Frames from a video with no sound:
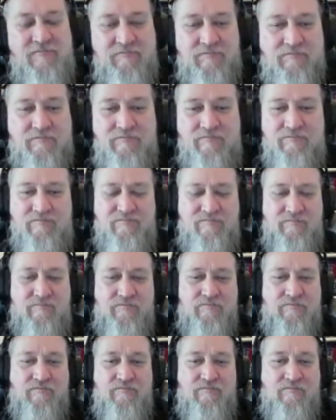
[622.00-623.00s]

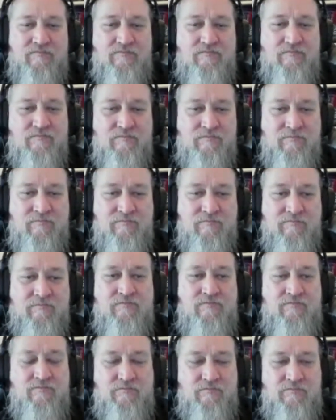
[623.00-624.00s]

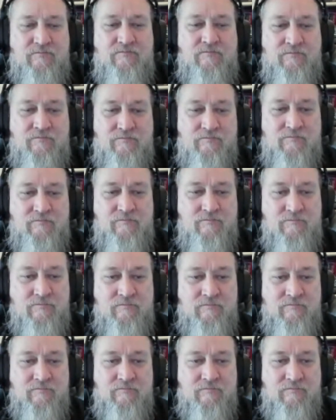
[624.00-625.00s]

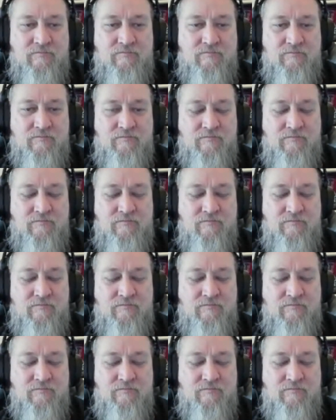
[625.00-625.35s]
(not speaking)